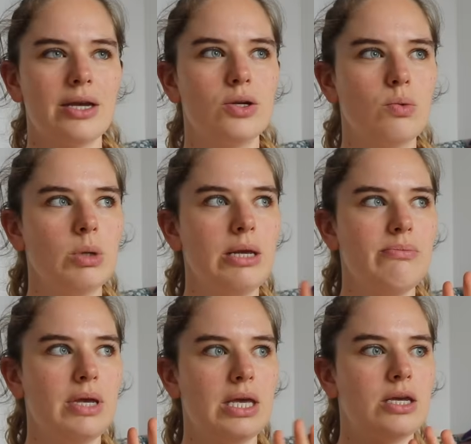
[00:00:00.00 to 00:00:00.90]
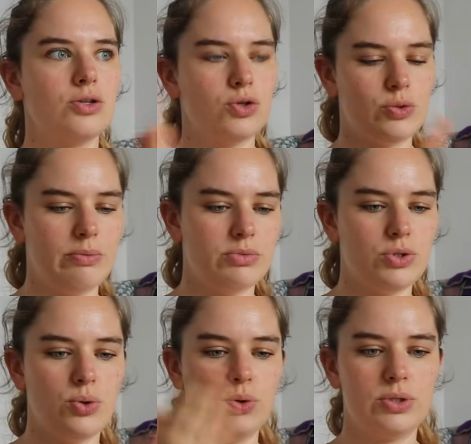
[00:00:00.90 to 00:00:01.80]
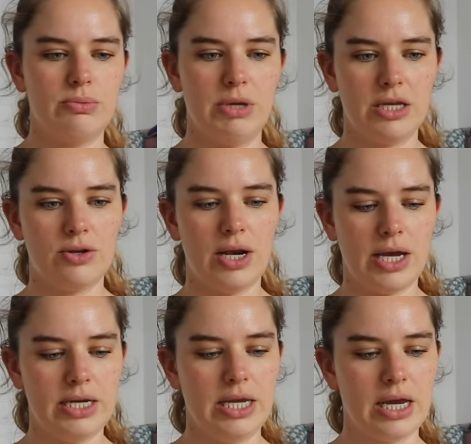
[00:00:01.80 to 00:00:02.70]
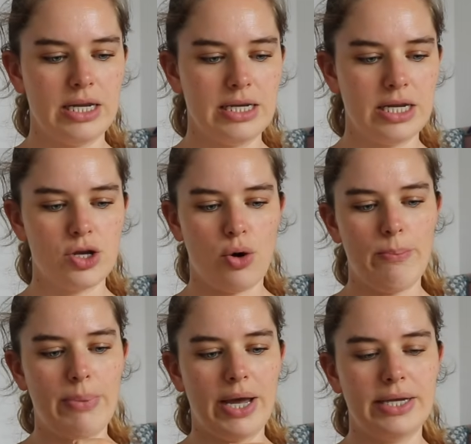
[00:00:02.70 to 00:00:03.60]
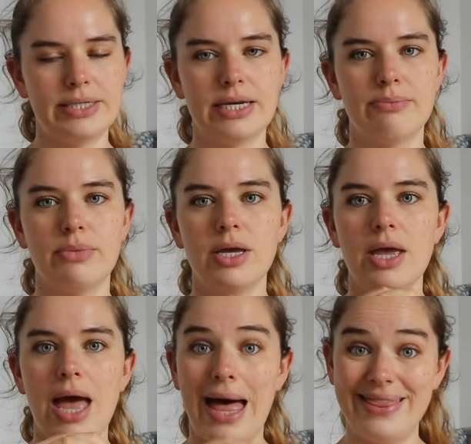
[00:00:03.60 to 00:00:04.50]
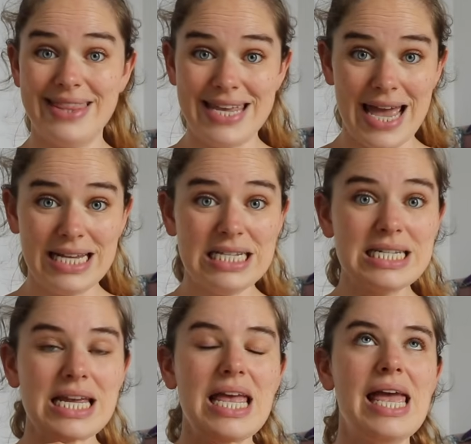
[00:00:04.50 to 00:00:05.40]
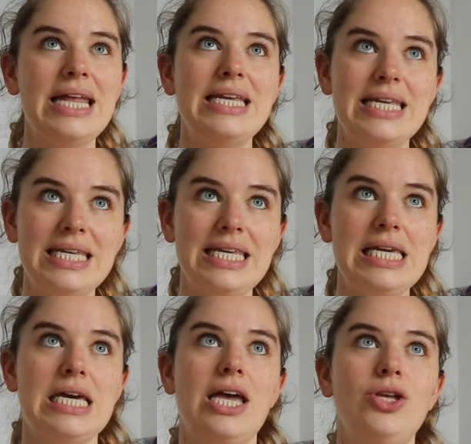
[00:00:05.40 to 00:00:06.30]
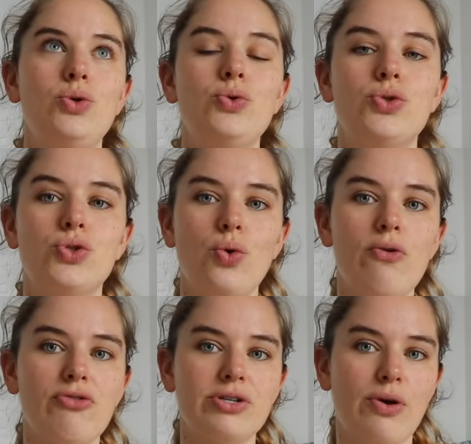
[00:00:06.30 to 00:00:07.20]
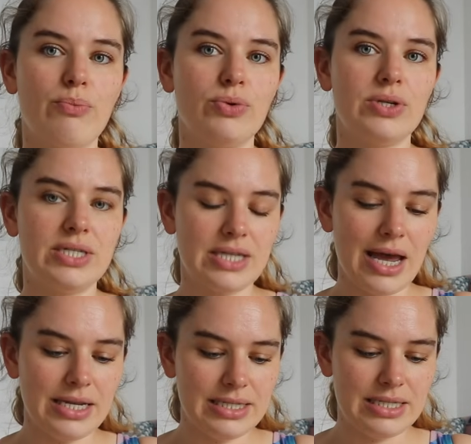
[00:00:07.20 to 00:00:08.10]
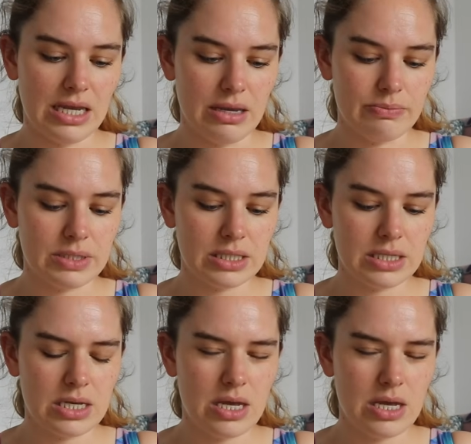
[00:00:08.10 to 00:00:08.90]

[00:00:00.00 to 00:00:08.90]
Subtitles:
normally make the swimsuit, make the lining, and then combine them at the end. And here you sew, for example, the side seams